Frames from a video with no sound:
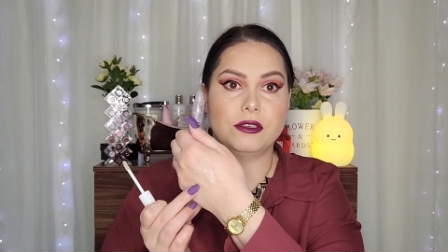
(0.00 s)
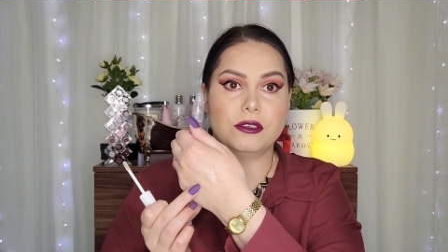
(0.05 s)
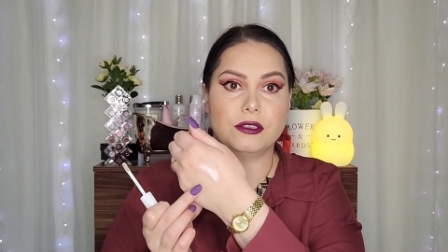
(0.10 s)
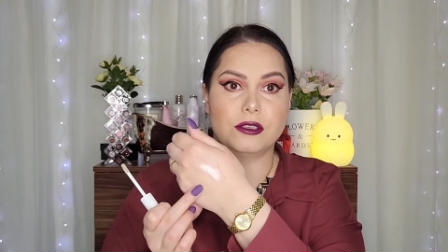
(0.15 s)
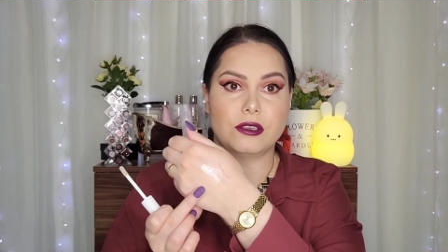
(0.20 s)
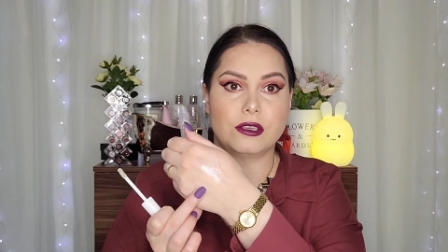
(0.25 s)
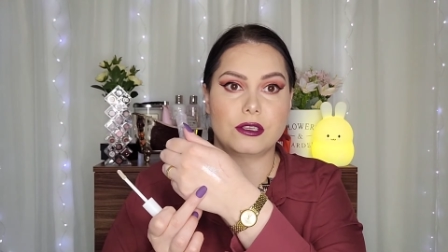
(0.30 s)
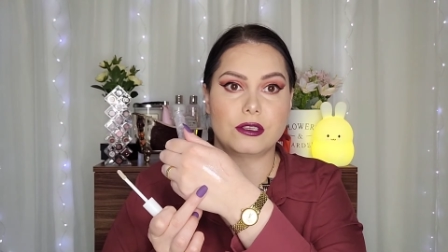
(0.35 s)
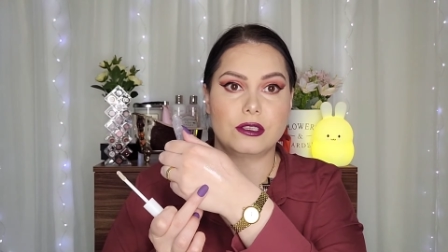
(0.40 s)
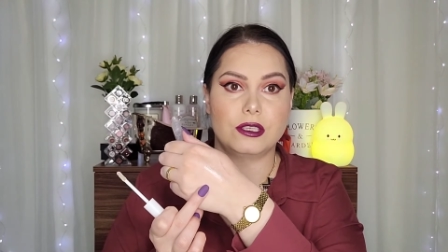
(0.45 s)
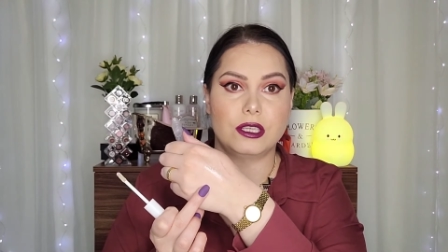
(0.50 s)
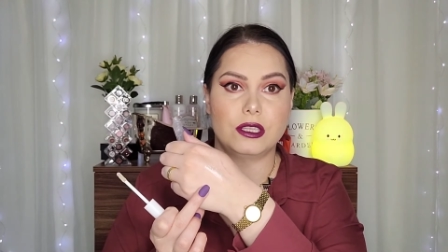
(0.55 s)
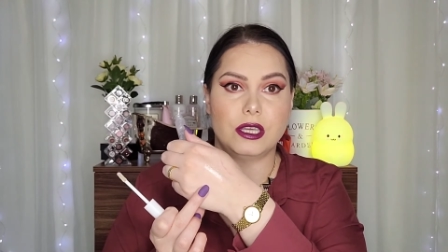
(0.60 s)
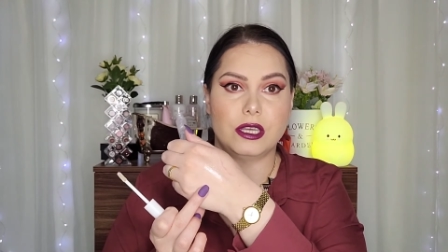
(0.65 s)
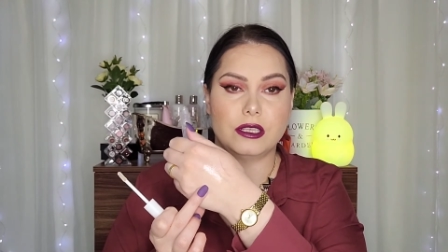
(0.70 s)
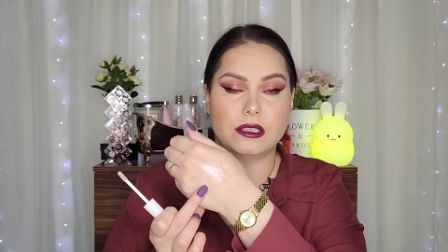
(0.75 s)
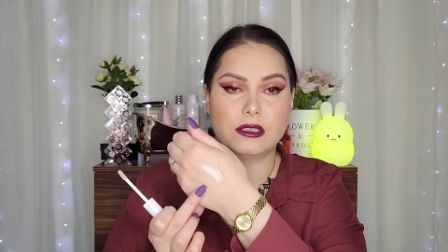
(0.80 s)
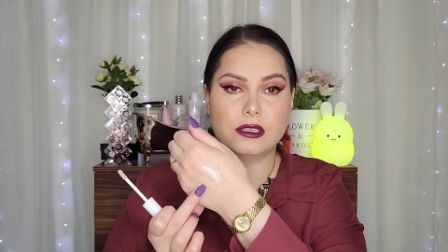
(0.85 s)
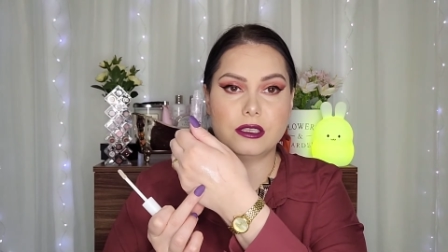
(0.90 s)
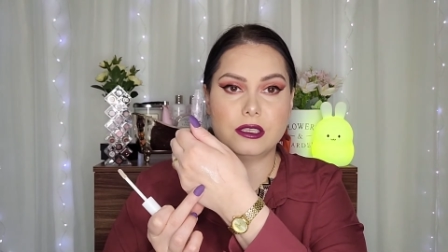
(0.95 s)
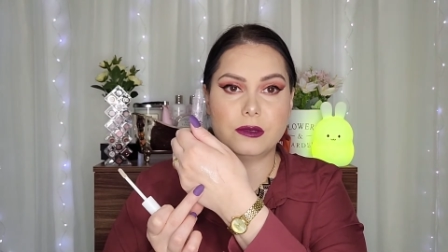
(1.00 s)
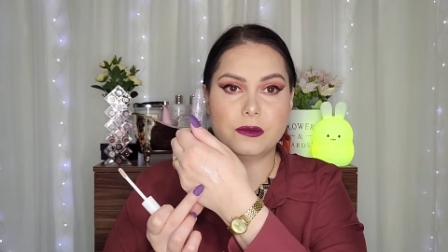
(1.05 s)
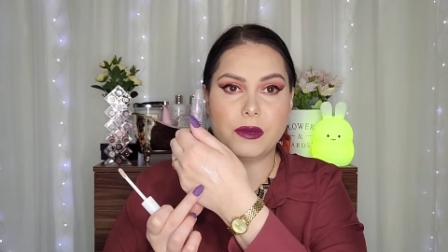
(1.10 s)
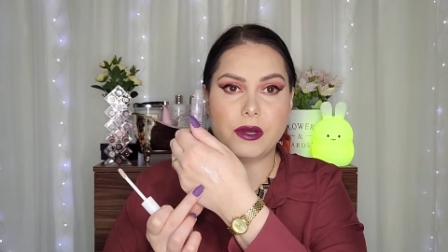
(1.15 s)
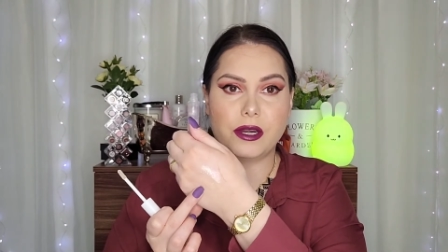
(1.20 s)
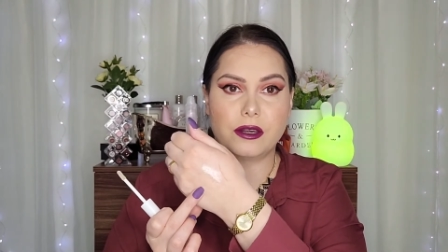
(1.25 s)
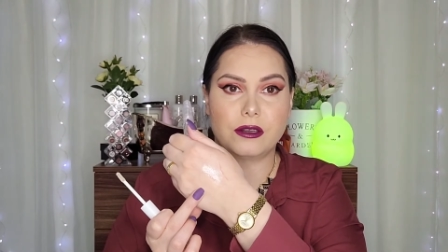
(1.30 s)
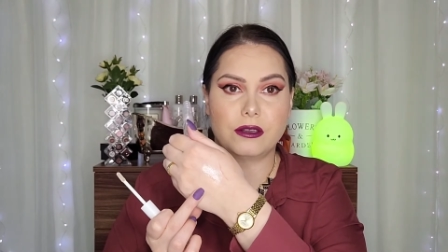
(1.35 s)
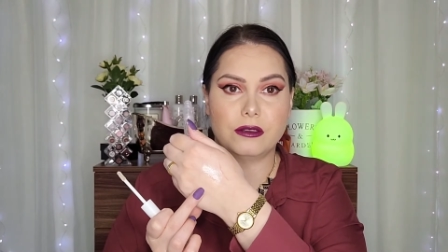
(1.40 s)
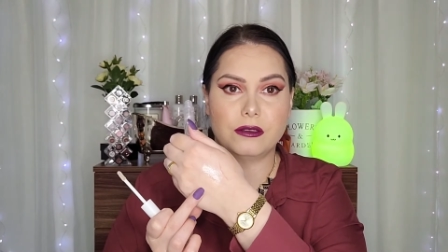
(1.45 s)
So you can see it has these
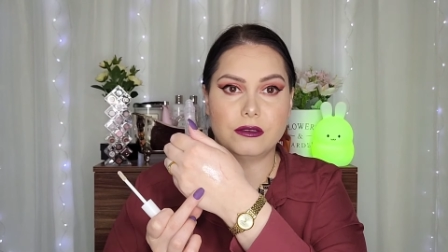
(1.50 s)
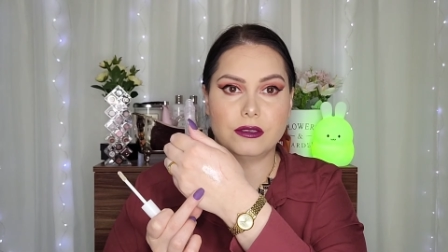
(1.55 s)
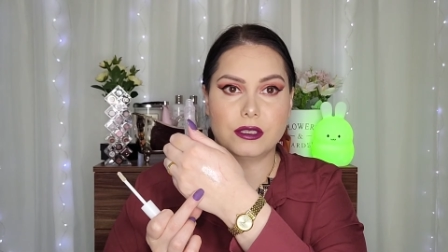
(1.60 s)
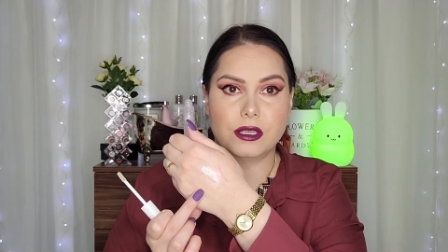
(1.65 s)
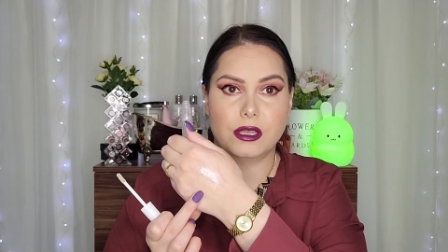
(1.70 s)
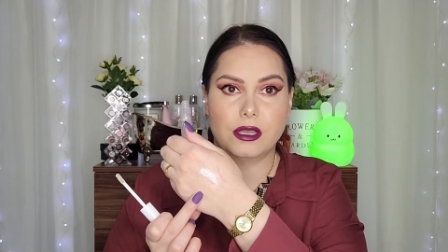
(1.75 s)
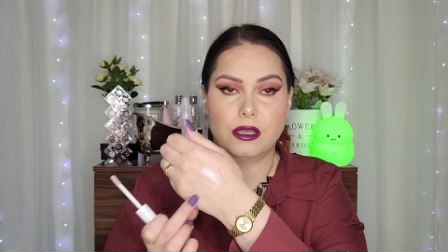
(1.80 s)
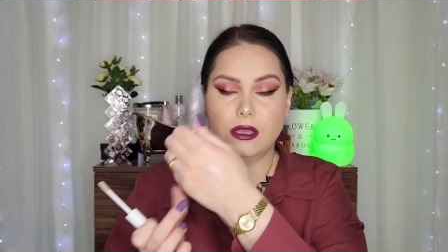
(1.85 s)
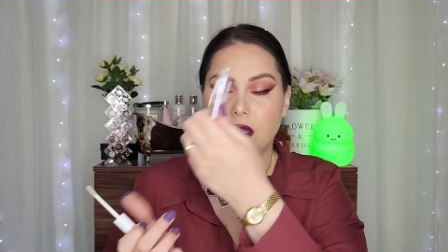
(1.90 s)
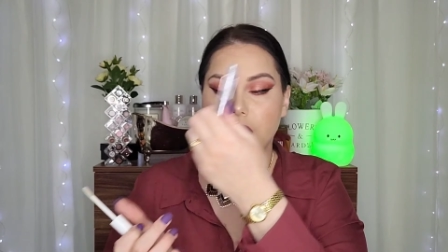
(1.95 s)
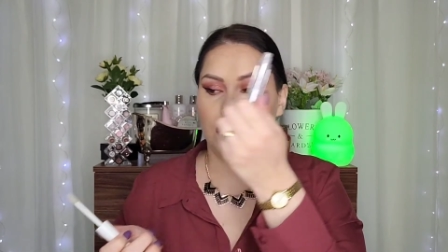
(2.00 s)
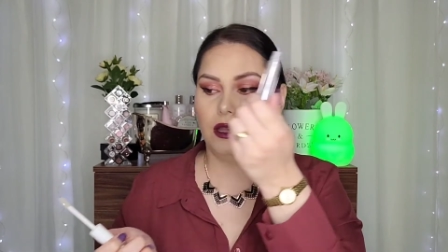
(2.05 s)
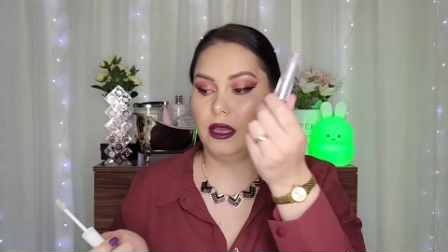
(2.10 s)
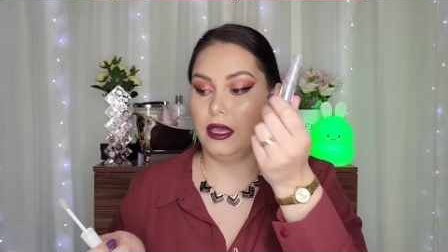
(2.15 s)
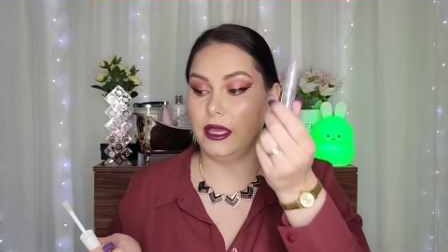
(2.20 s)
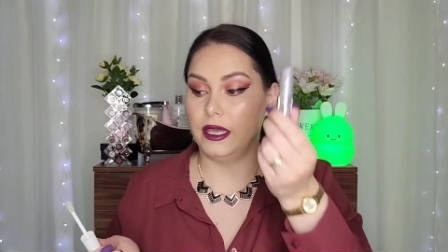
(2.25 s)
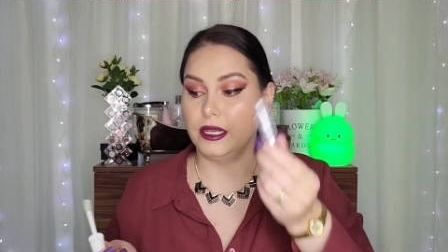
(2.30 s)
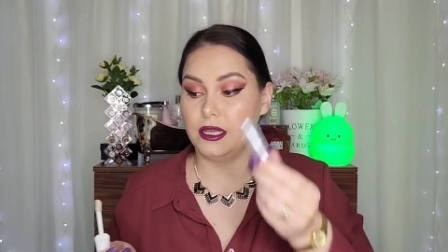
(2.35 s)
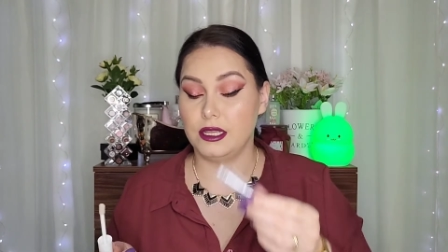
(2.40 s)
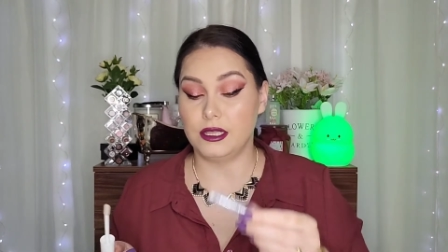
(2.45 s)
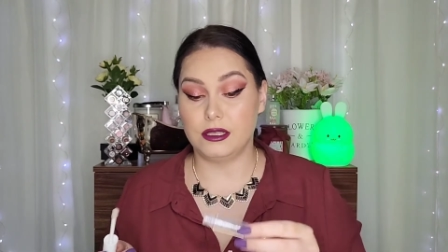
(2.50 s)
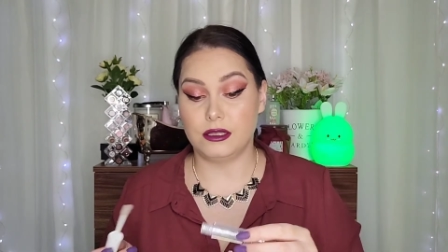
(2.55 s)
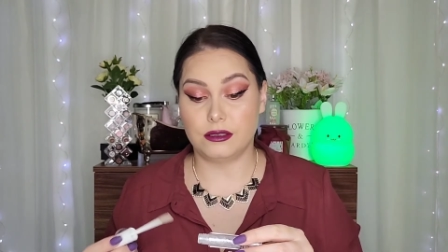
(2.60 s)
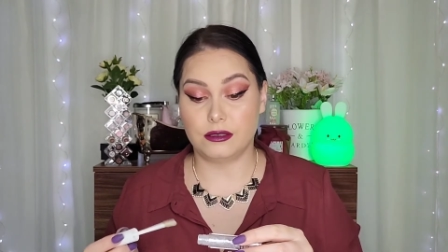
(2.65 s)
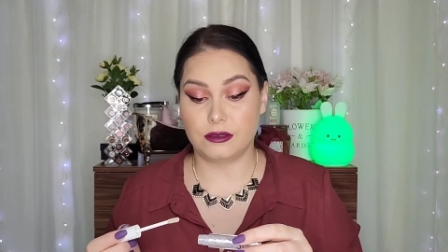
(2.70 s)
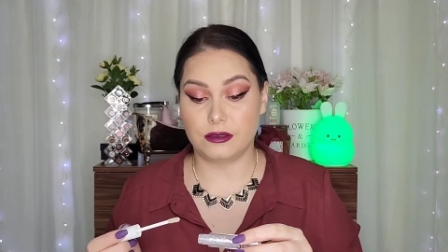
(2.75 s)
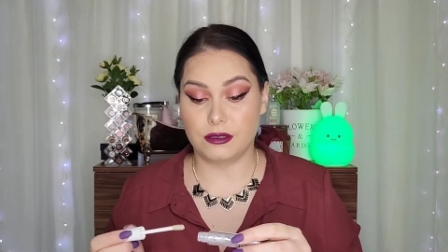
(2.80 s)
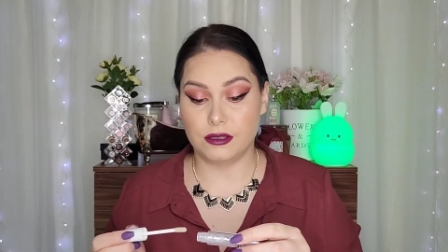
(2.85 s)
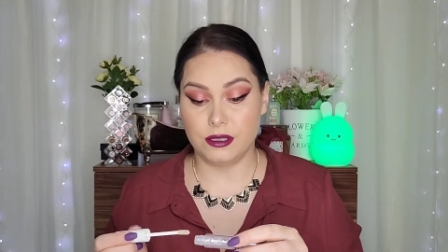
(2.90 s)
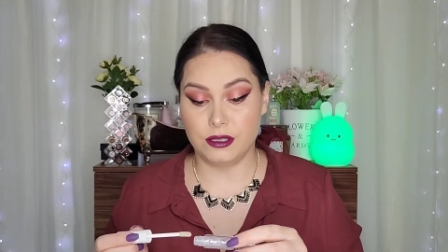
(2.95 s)
sparkles, and
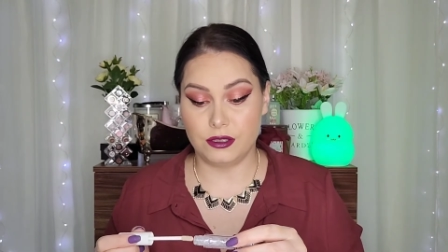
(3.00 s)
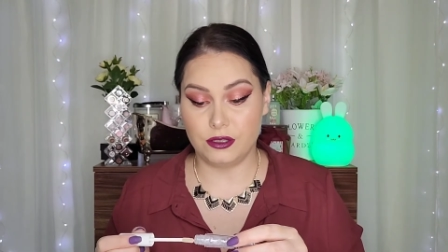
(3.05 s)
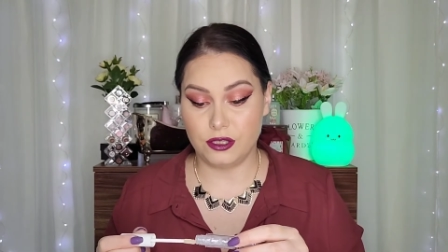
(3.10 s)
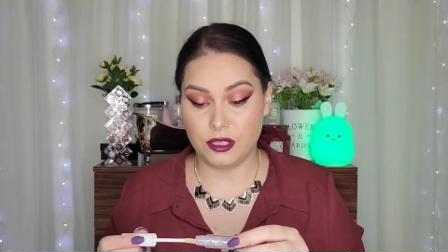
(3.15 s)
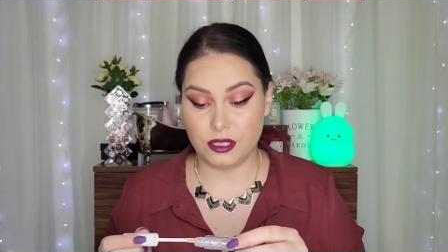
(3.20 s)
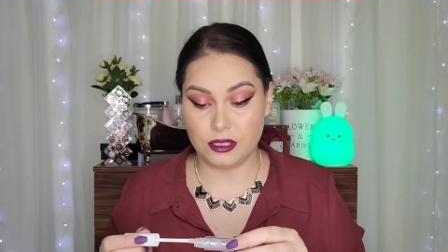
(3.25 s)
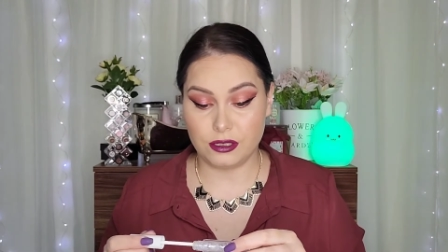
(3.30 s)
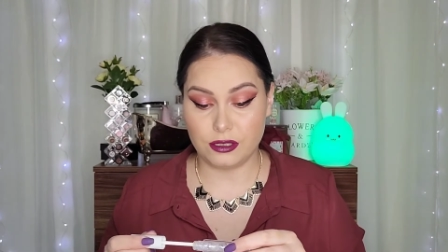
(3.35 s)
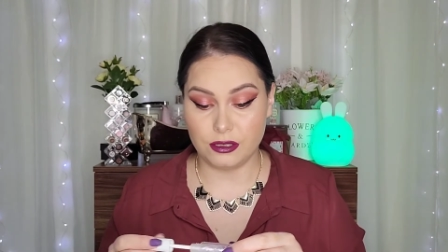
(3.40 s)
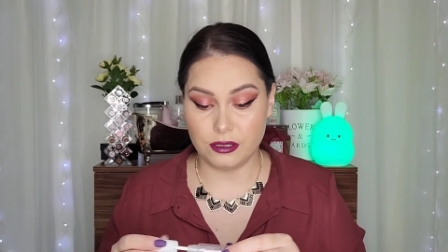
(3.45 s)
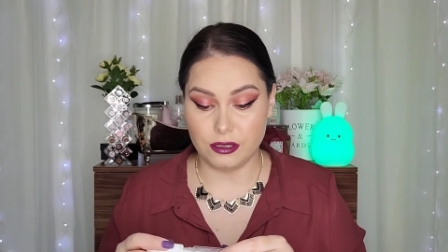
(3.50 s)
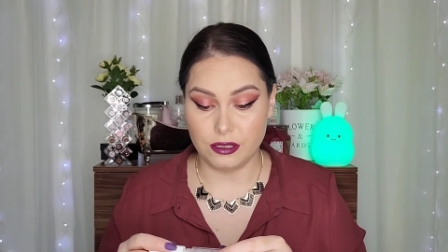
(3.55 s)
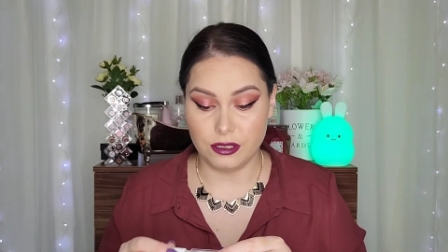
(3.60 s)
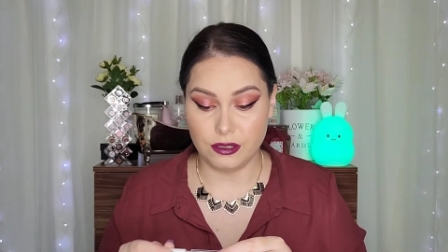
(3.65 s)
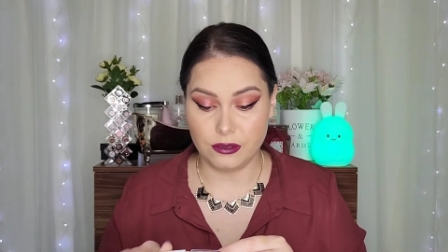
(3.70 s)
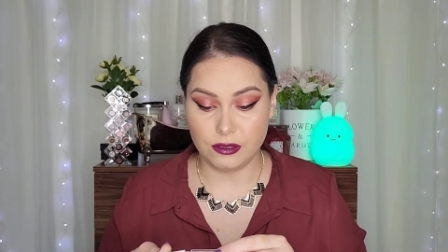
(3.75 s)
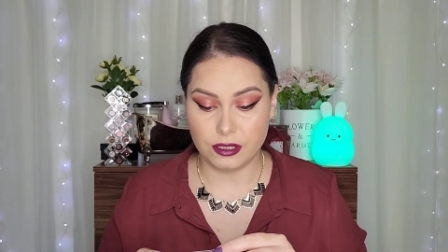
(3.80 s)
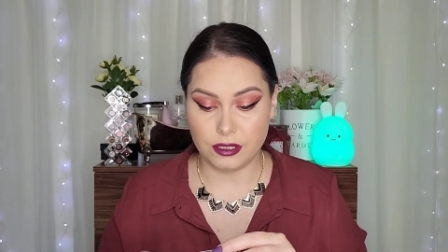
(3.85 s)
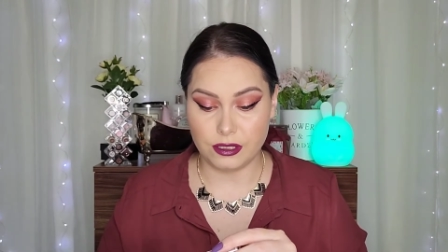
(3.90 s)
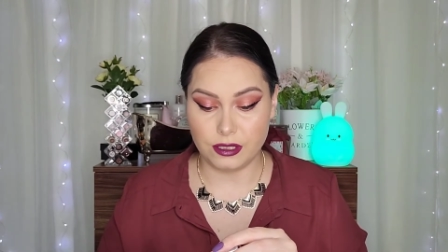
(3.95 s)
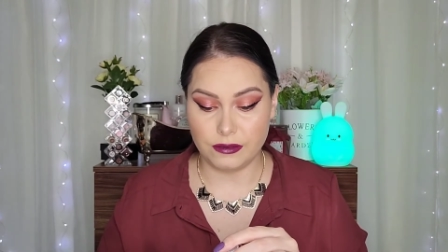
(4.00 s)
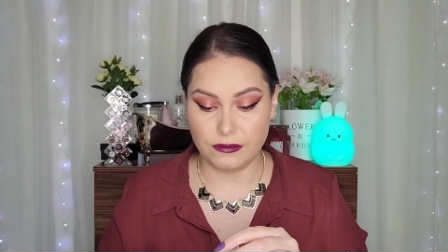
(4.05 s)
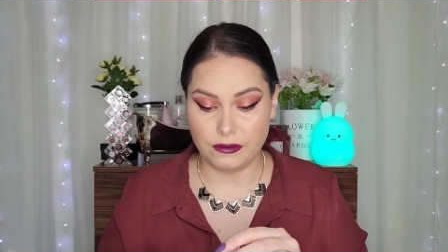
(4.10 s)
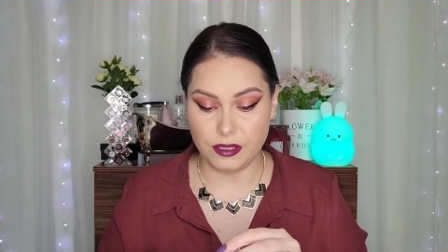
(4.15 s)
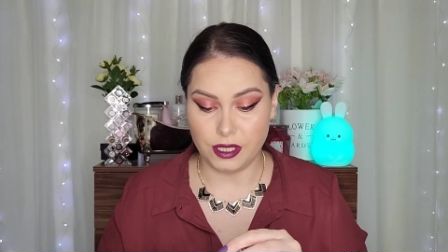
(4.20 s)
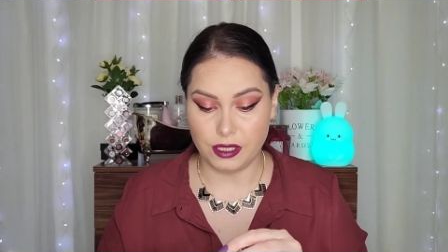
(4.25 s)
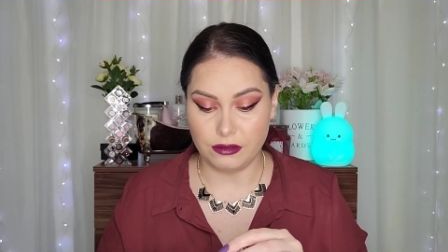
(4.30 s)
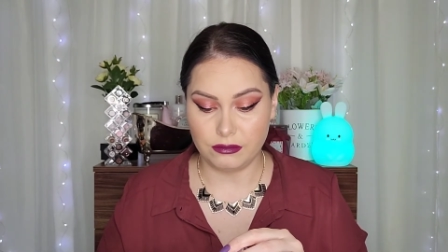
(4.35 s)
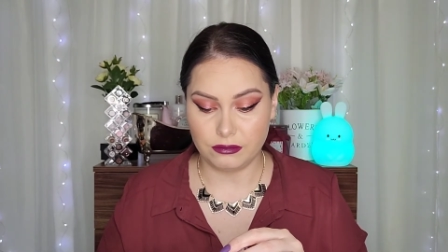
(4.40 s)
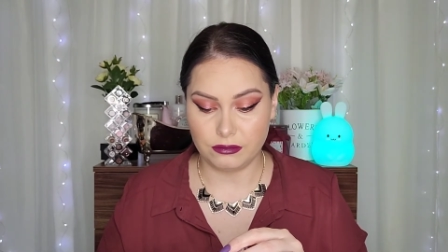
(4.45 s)
it just looks
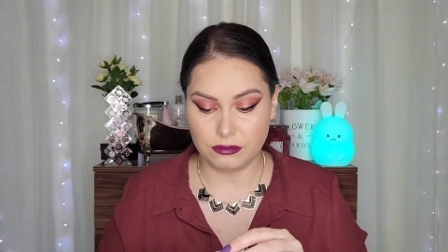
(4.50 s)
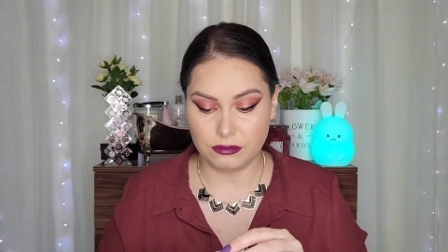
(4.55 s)
lovely.